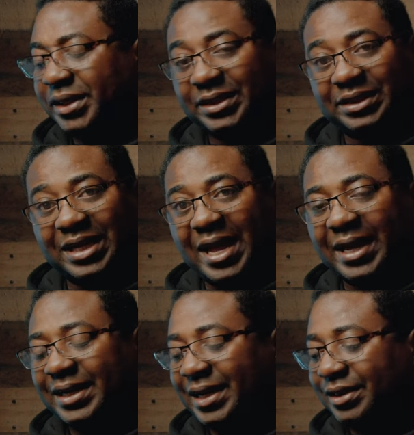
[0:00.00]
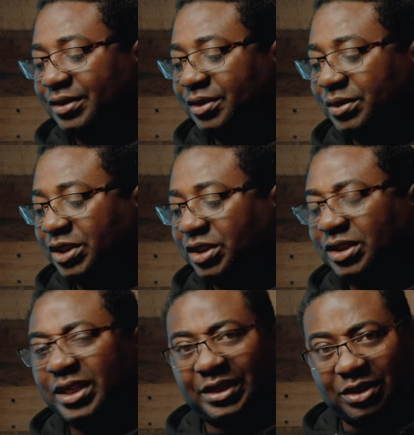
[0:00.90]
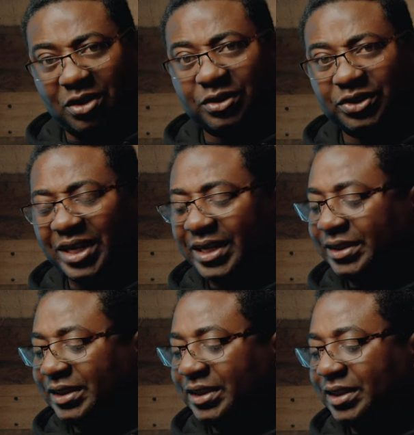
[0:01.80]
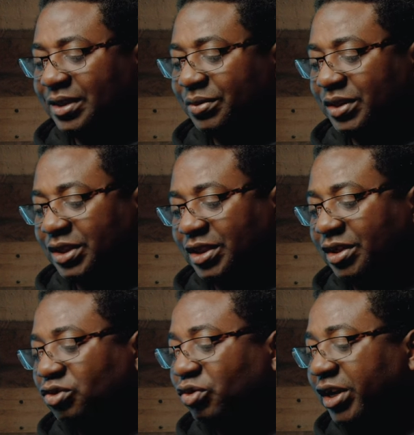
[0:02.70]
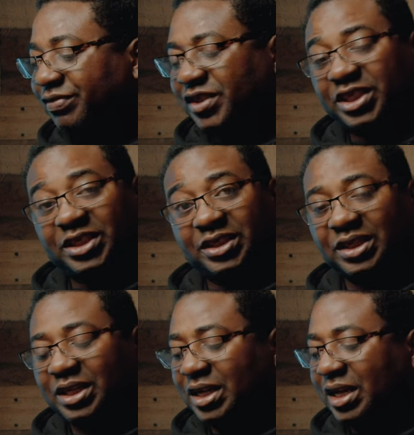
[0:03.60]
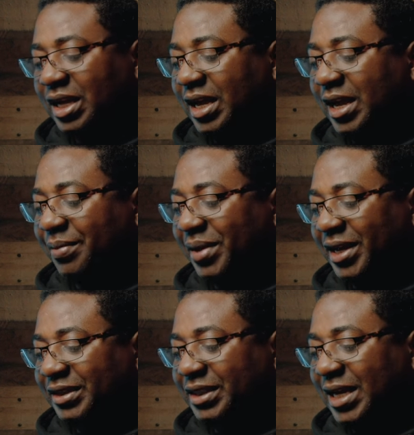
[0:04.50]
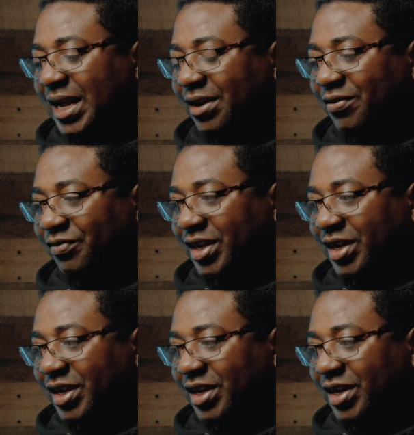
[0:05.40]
but this guy can switch in Ultra HD, which is a 12G SDI